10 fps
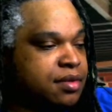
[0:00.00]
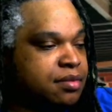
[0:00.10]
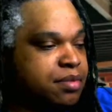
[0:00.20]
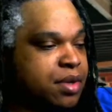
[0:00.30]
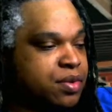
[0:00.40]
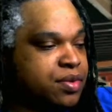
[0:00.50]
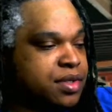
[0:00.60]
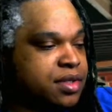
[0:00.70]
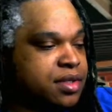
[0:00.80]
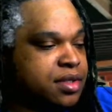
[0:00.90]

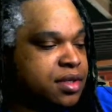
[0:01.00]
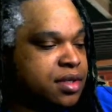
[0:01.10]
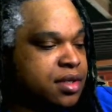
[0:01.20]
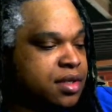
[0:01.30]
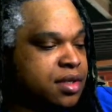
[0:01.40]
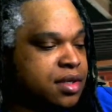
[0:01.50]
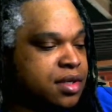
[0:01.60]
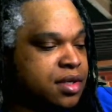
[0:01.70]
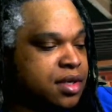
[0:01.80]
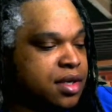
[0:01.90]
Posts,
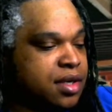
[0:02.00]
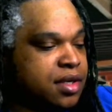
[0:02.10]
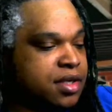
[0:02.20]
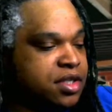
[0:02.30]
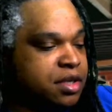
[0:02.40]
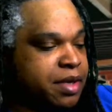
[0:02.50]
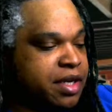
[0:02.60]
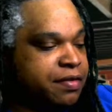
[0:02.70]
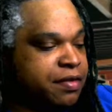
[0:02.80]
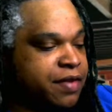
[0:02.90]
share my
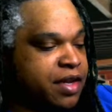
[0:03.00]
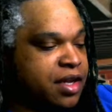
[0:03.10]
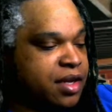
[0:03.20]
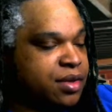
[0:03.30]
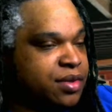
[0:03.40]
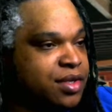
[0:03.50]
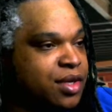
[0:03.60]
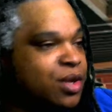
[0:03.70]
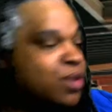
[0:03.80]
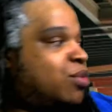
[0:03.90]
different videos
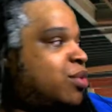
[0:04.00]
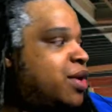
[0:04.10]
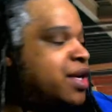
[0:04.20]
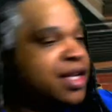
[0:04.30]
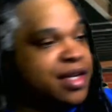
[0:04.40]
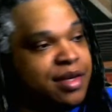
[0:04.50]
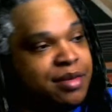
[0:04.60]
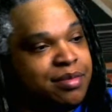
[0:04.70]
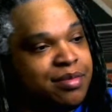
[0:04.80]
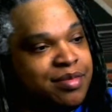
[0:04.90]
where it
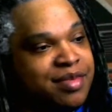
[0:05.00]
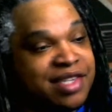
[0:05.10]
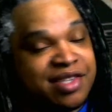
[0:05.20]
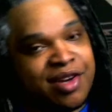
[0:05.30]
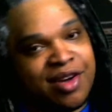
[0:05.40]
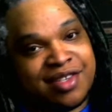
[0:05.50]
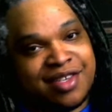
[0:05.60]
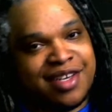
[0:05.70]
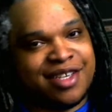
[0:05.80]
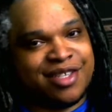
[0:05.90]
doesn't cause
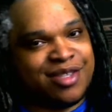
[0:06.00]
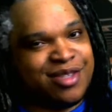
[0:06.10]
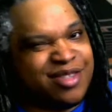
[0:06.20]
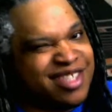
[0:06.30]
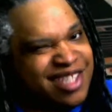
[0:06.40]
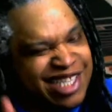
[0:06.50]
any issues.